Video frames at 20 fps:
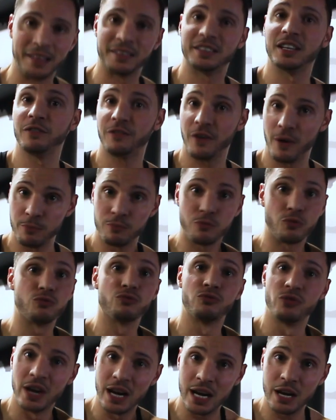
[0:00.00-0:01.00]
as if
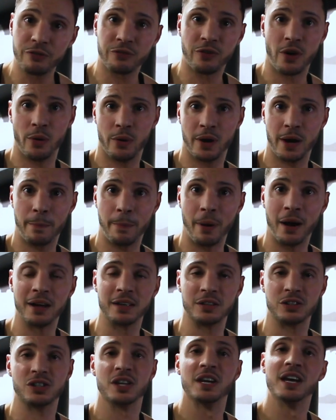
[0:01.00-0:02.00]
I'm really throwing a
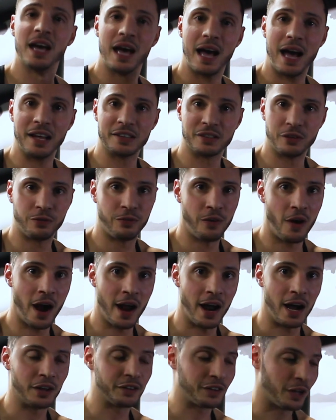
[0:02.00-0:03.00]
punch as a
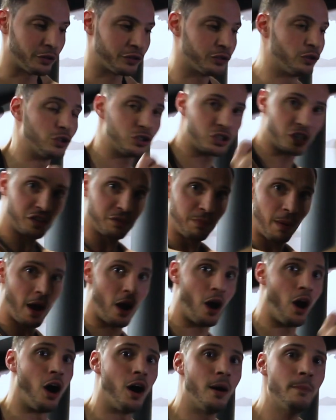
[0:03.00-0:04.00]
fighter. So it's not just my
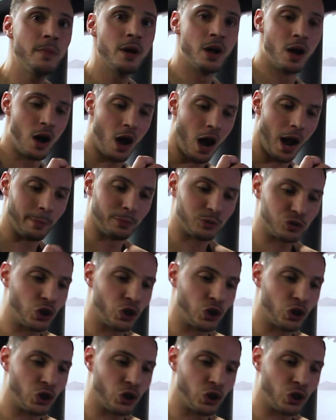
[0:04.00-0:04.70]
arm, I'm